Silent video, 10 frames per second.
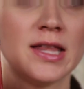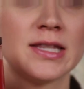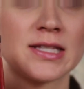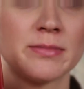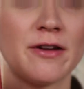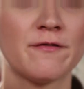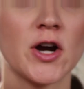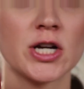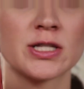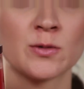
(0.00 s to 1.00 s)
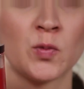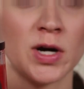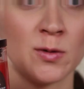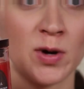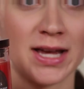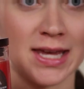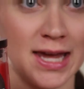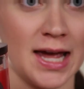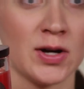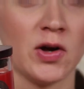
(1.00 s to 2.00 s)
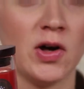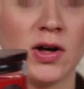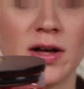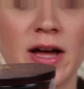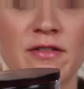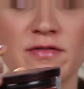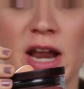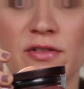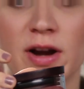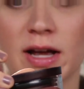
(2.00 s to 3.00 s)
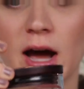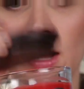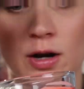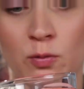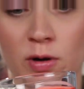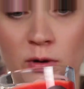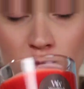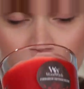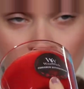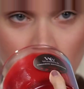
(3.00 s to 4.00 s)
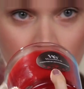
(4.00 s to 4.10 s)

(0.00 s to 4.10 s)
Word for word: This is my first Woodwick candle. I've never gotten a Woodwick before.